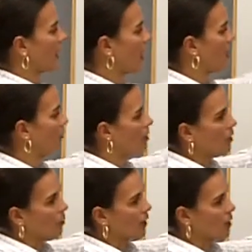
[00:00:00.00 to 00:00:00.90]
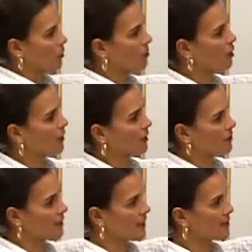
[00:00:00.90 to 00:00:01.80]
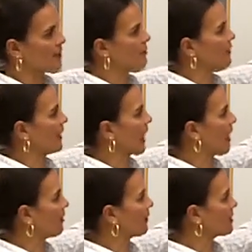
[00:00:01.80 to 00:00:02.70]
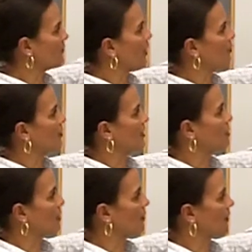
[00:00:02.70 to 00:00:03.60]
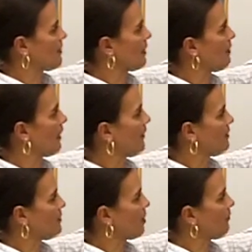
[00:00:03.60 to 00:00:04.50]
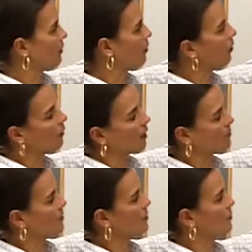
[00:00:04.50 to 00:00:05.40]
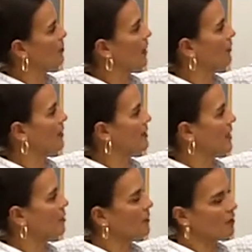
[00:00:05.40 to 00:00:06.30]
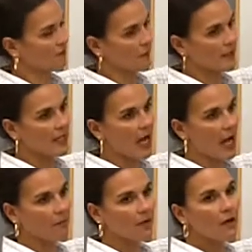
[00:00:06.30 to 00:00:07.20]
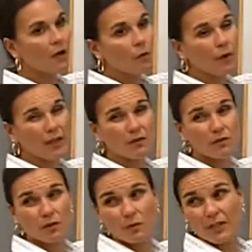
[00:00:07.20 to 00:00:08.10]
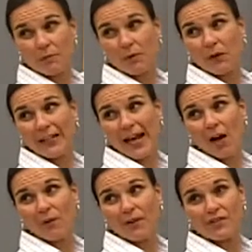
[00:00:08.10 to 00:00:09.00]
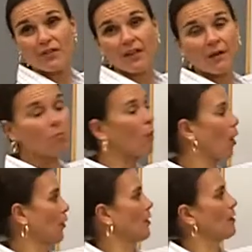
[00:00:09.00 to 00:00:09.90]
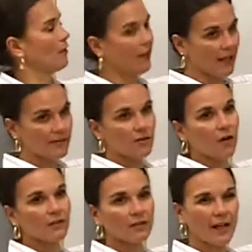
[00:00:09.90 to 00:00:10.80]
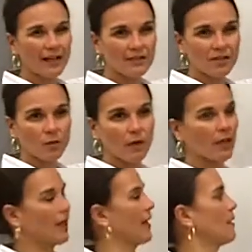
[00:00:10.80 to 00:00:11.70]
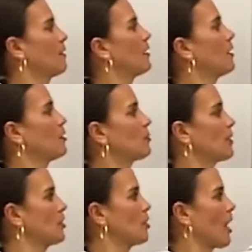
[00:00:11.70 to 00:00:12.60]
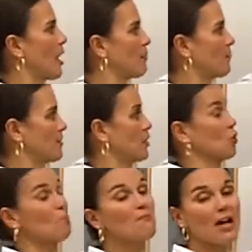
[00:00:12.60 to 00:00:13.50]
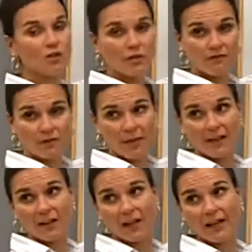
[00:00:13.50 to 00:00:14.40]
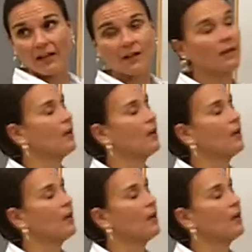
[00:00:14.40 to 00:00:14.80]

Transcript: Now, when you were pulling your TLC plate out of the developing chamber, I said let the solvent go up to about a centimeter from the top. What you do when you pull it out is you then mark that solvent line. So you want to kind of do a good job, since you're measuring from that line,